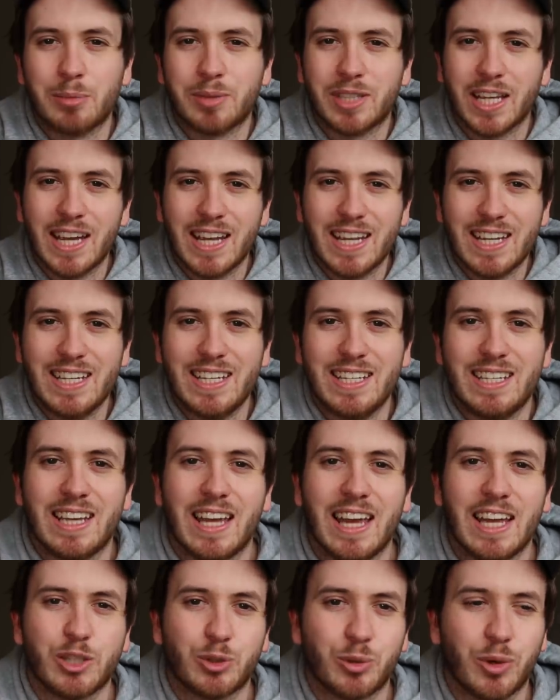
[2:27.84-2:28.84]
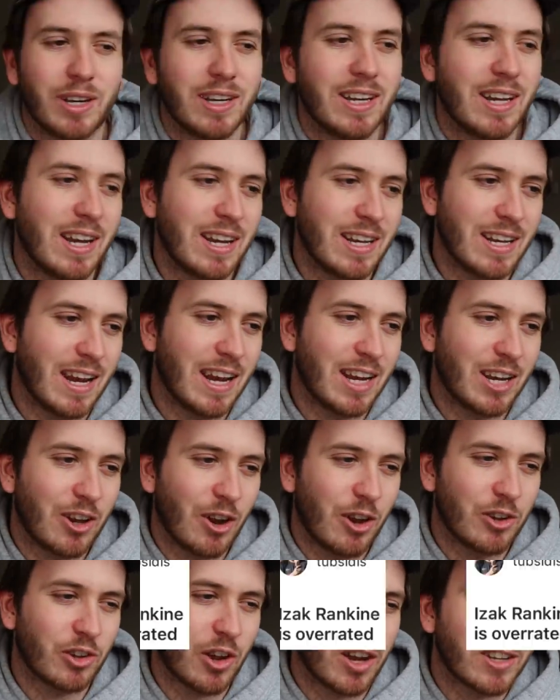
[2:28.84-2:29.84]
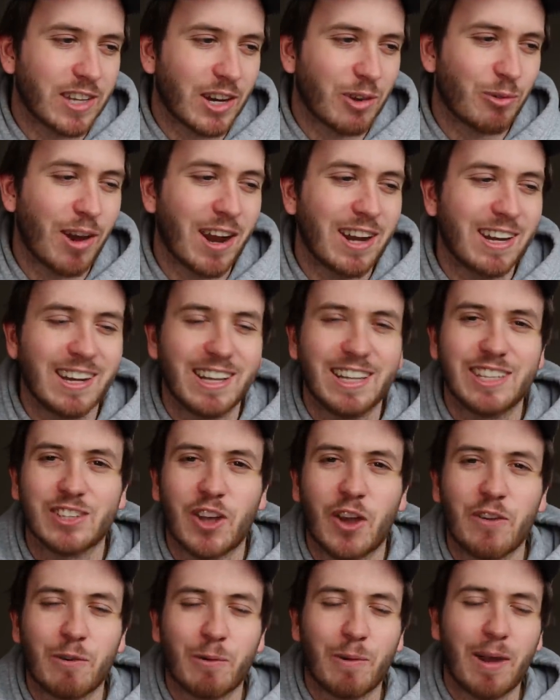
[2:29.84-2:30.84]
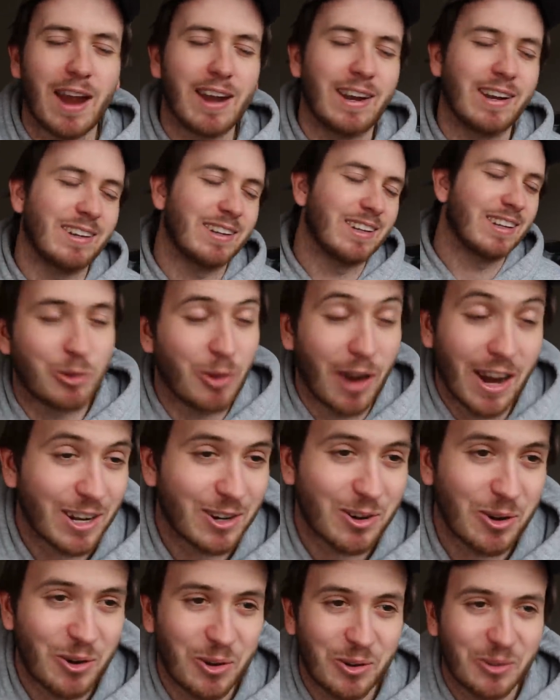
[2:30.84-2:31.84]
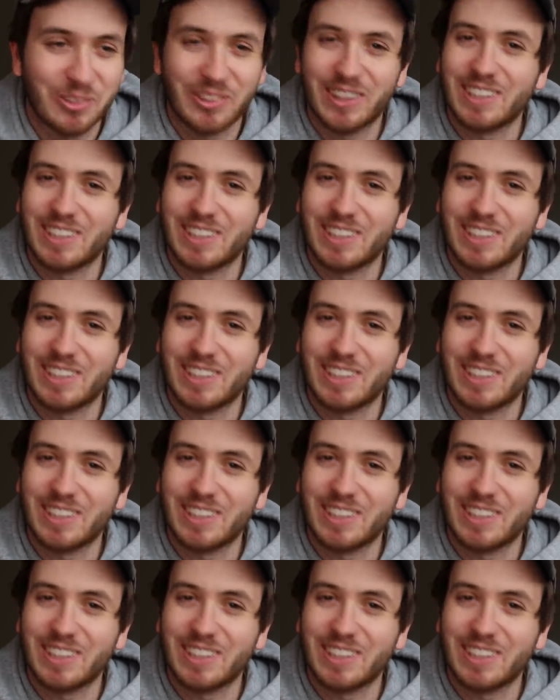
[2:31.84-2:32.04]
Dubsy has written in and goes, Isaac Rankin is overrated. Great call.